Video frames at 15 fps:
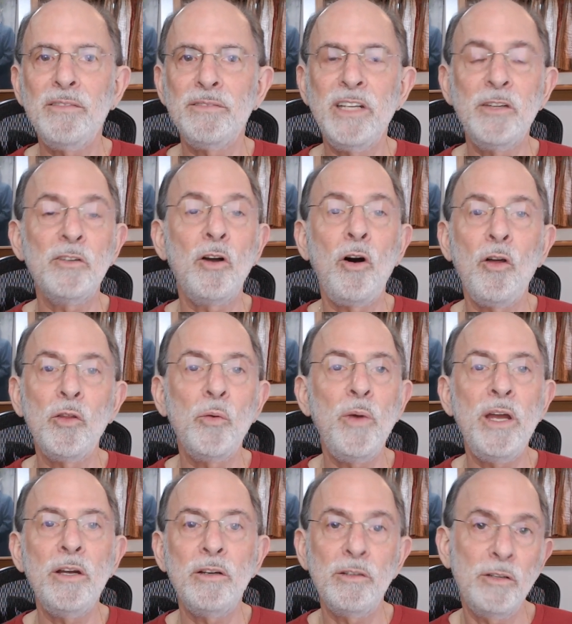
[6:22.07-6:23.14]
either all the way
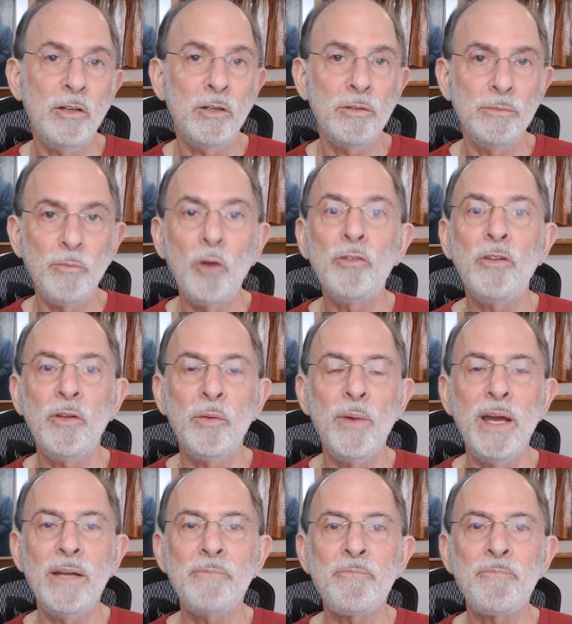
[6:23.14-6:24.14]
or most of the way.